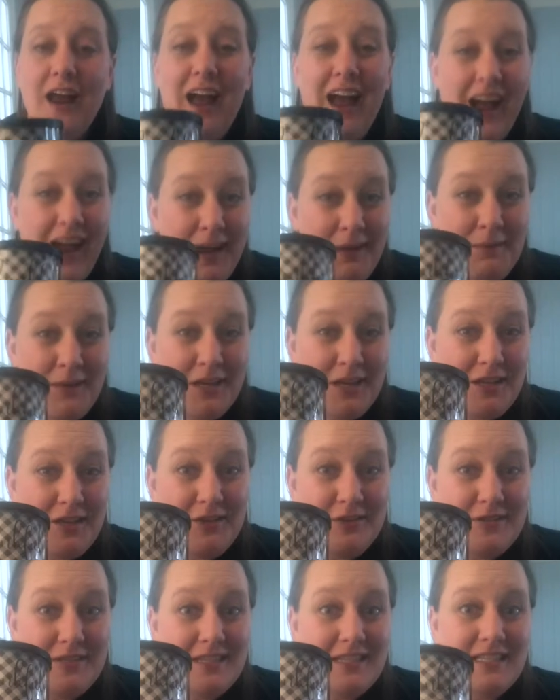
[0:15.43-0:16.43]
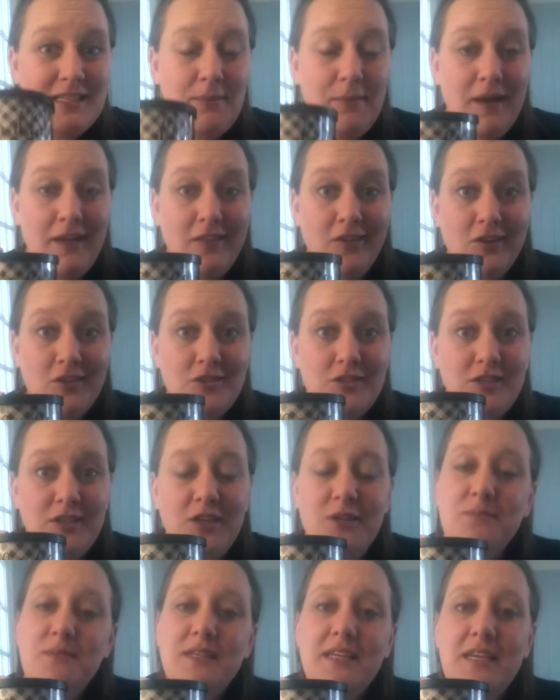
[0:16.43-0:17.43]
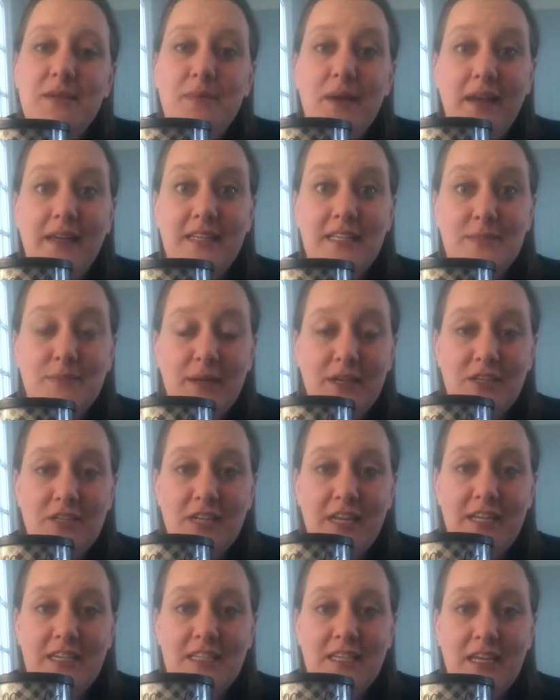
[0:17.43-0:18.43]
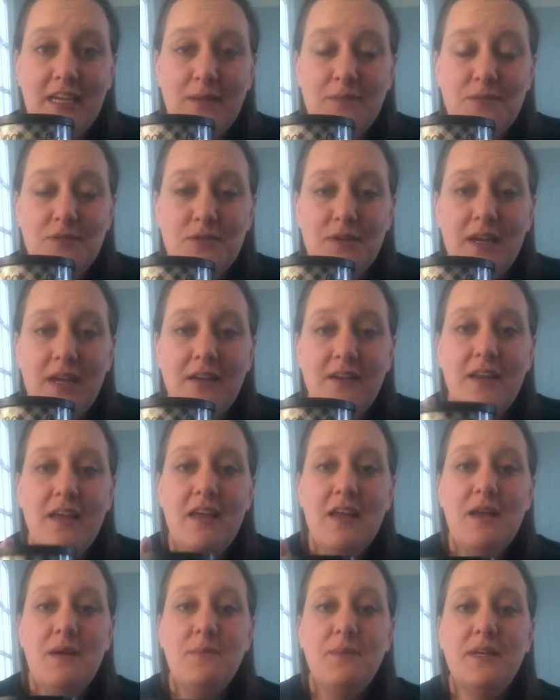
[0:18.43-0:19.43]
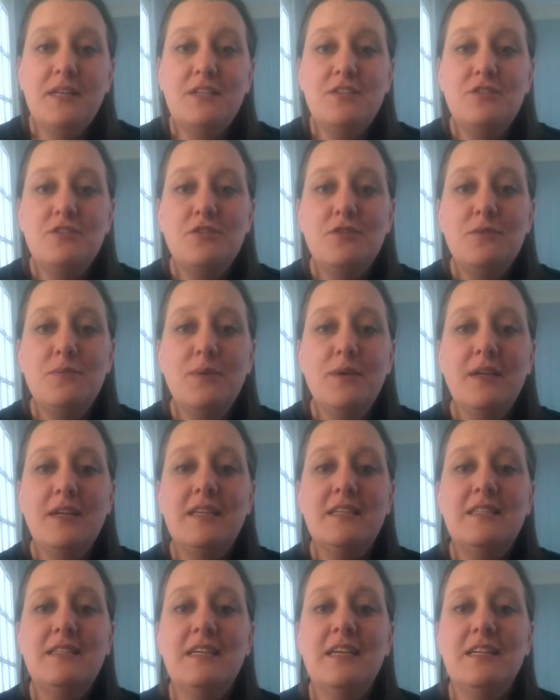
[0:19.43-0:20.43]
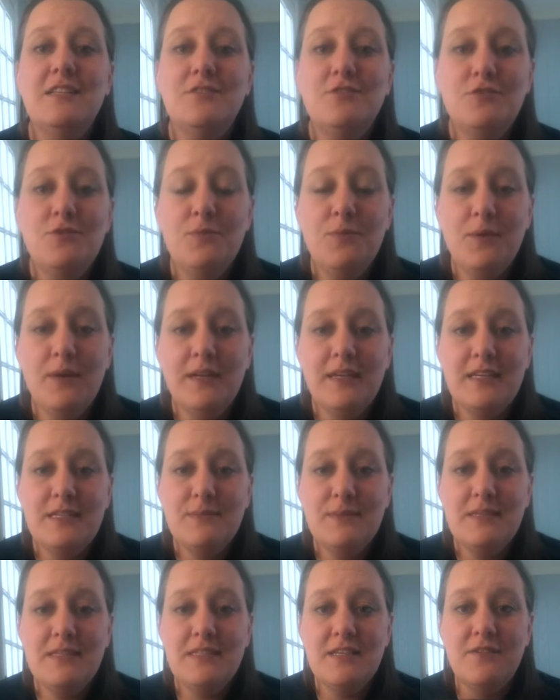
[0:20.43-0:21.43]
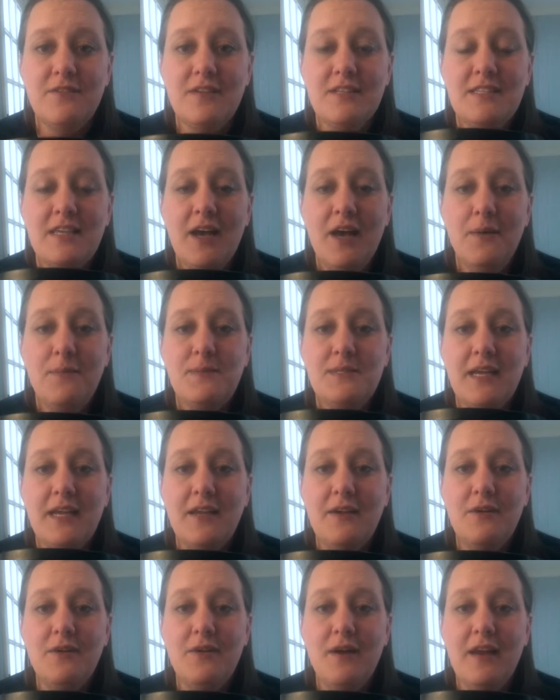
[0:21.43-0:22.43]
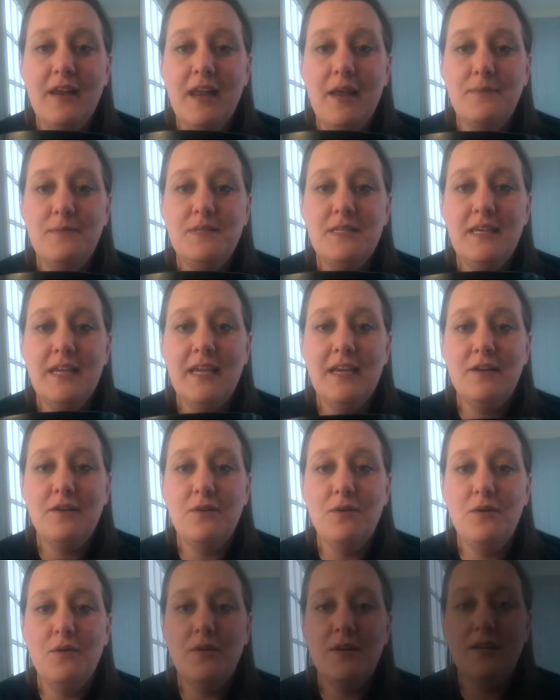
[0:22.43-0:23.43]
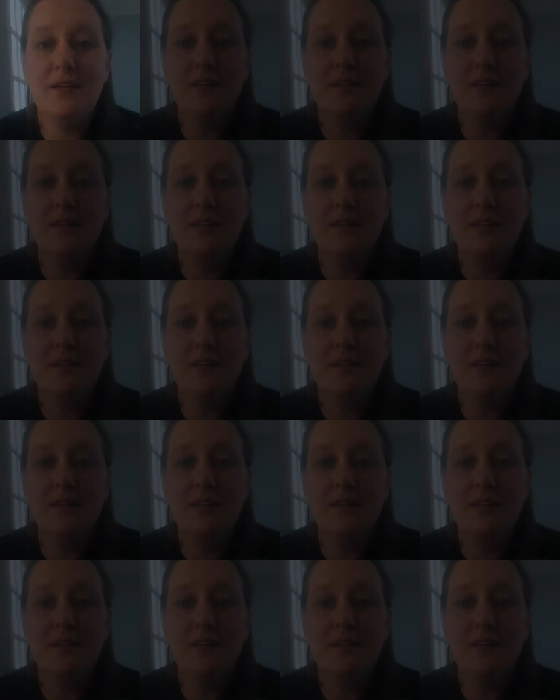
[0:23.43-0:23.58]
I'm going to use this in my laundry room to keep any spare change that comes around, but it's super easy and super inexpensive to upcycle an empty candle holder.